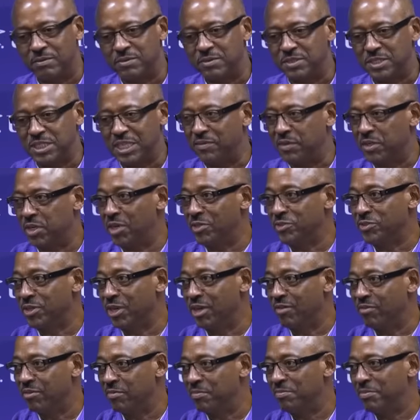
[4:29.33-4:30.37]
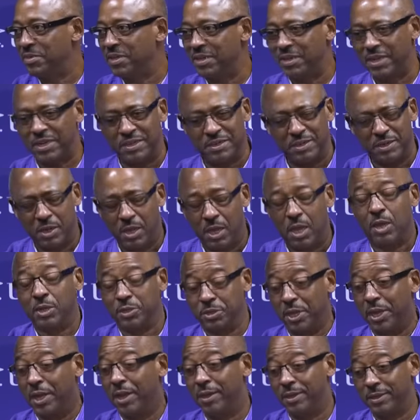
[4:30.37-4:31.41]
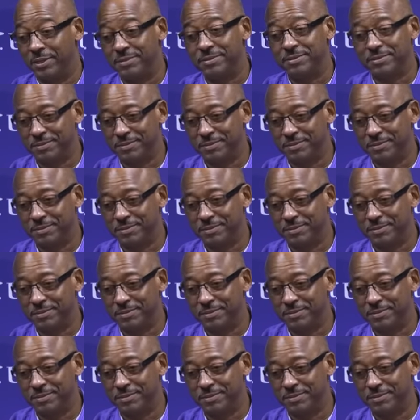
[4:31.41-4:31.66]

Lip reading: 700 of them. And wow. Yeah.